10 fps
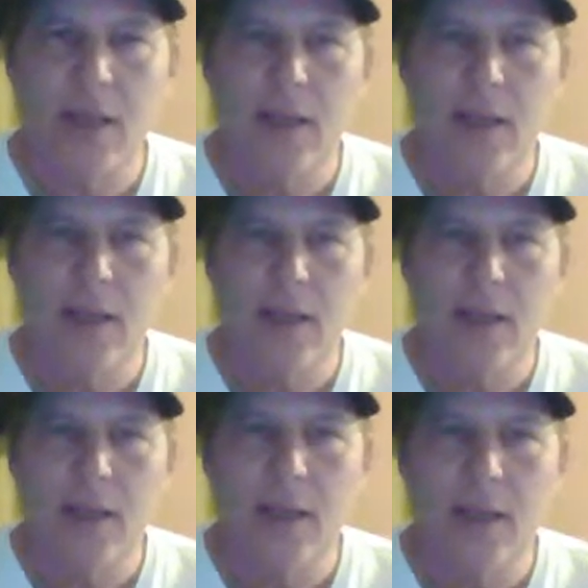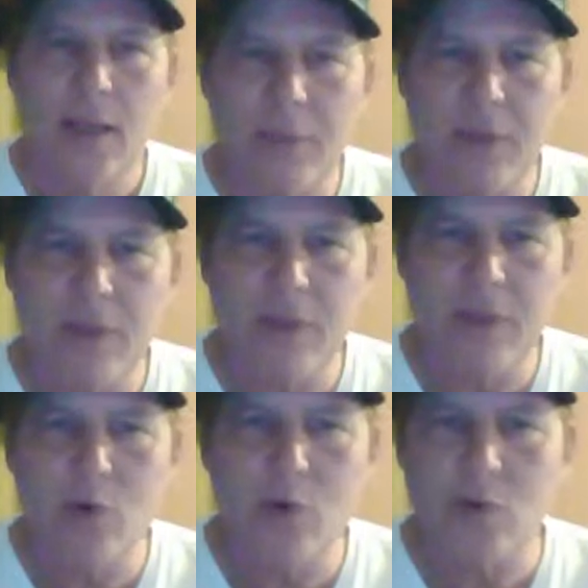and he wanted me to
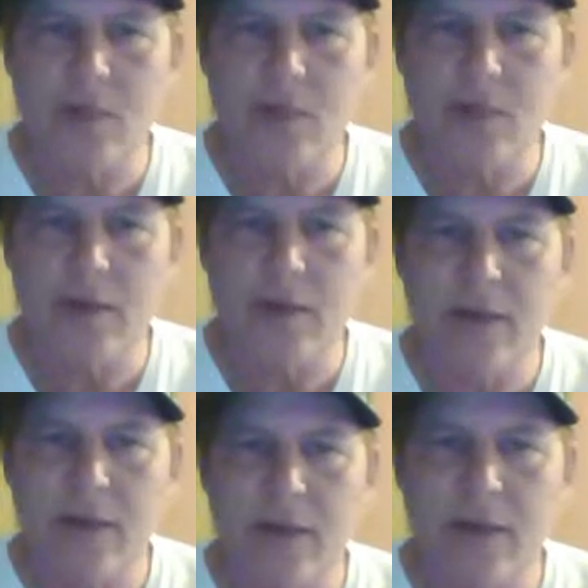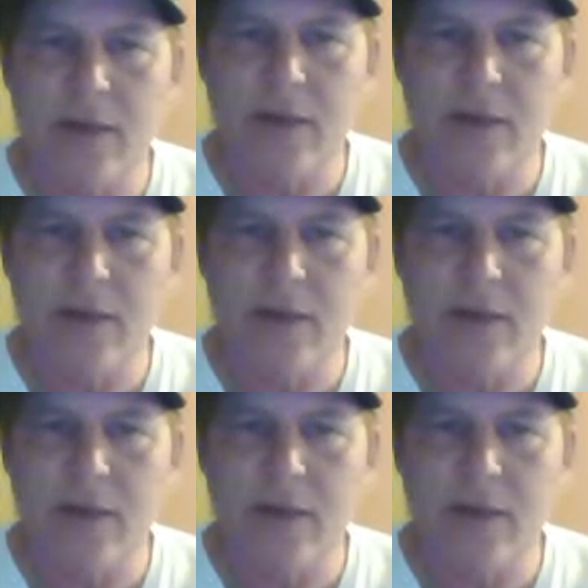co-sign power form,